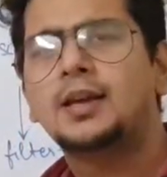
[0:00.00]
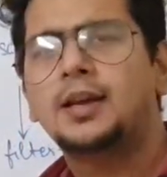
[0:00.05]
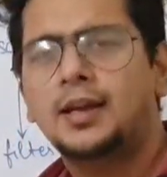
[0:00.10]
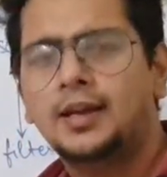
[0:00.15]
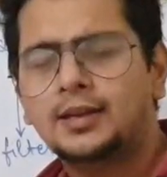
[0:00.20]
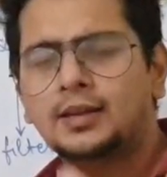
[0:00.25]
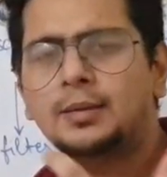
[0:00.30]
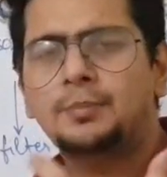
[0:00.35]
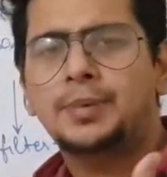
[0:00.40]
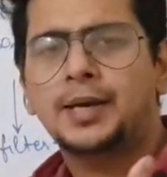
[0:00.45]

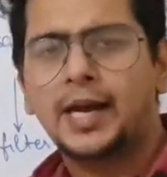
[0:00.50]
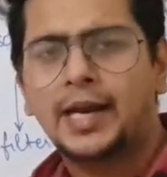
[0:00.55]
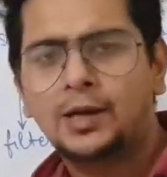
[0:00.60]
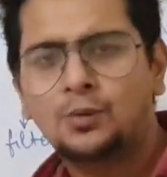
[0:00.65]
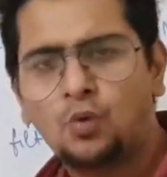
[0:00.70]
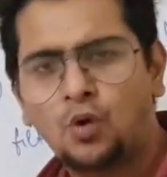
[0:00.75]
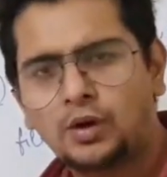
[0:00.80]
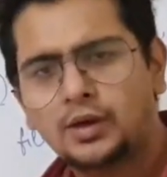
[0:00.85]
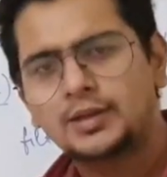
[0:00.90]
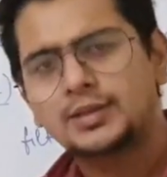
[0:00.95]
In the brine
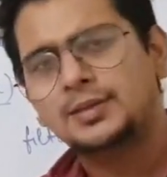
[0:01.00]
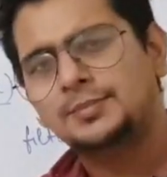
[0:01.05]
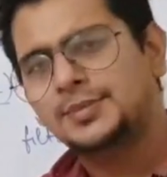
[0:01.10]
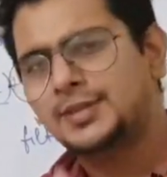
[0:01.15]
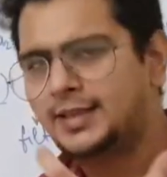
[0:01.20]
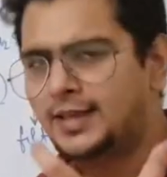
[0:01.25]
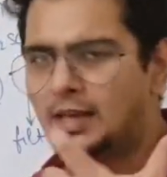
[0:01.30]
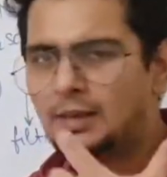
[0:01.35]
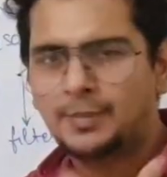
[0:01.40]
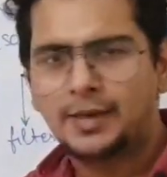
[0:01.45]
water, some
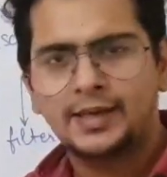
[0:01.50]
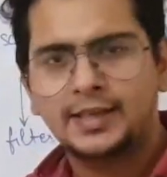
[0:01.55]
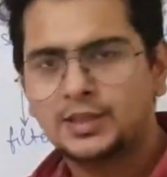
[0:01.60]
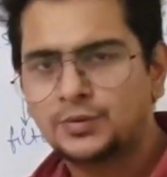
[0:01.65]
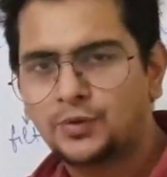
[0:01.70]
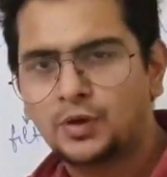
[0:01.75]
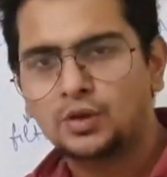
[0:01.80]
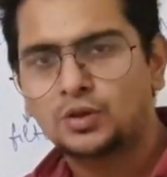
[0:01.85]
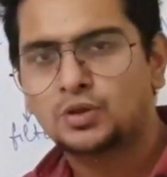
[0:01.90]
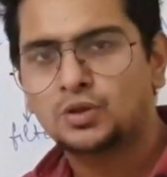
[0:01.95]
Cl
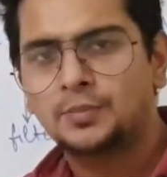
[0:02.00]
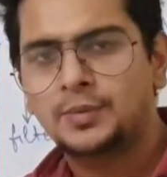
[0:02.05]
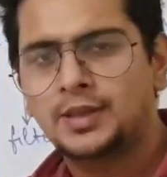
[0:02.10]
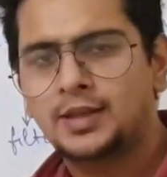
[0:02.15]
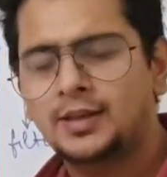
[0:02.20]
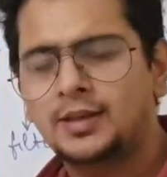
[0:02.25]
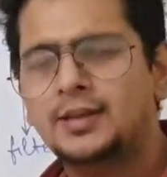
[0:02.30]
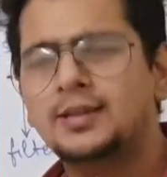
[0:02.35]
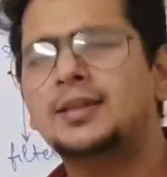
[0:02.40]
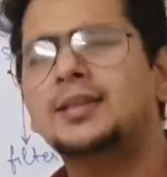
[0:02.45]
minus will also be
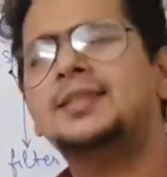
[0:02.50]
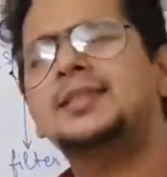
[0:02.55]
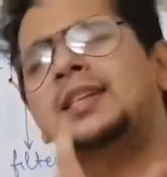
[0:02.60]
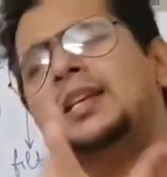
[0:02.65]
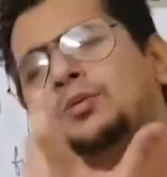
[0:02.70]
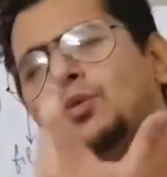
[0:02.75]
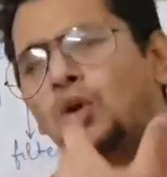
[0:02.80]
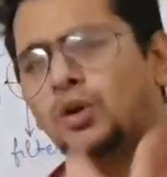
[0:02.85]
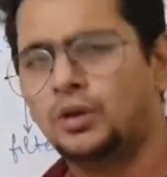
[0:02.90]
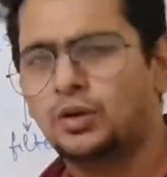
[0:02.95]
there. In the
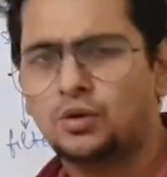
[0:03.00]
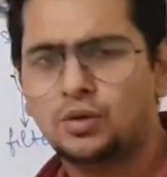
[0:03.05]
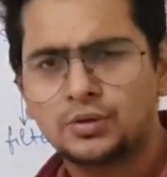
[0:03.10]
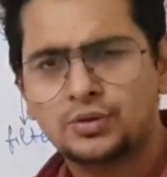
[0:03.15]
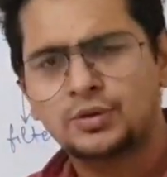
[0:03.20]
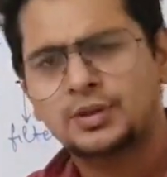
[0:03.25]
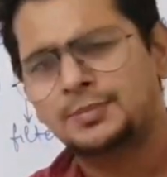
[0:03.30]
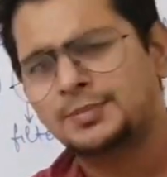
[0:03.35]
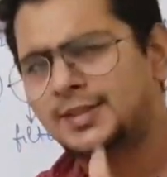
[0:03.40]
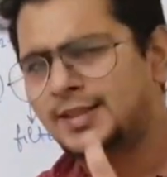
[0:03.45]
sea water
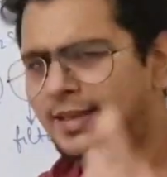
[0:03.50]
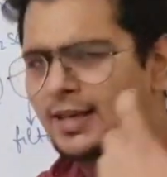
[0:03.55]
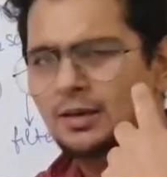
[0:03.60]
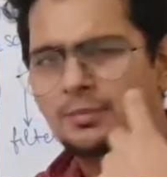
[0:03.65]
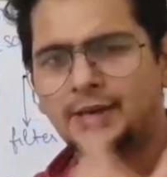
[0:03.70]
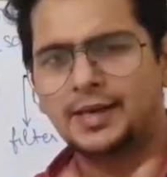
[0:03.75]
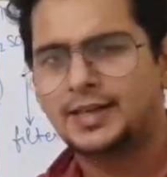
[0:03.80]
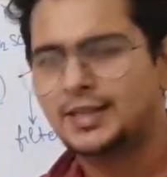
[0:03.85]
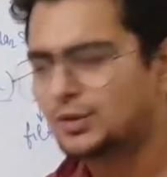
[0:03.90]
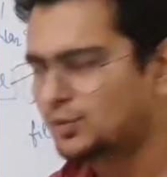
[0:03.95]
also, some Cl
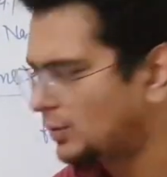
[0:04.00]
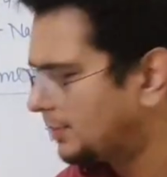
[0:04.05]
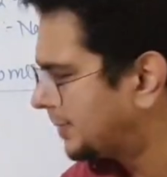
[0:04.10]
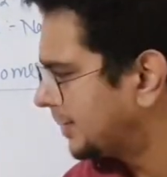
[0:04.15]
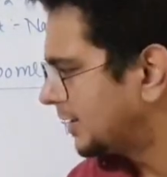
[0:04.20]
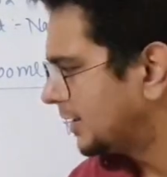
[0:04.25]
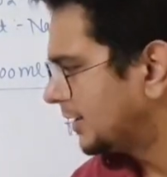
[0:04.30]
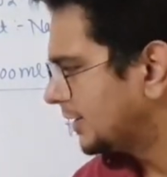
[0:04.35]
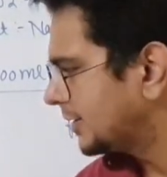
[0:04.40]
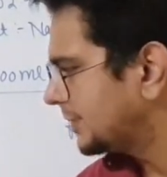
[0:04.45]
minus will be
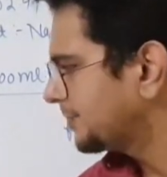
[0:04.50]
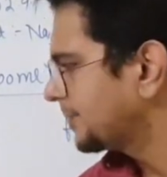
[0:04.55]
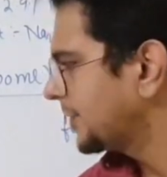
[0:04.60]
there.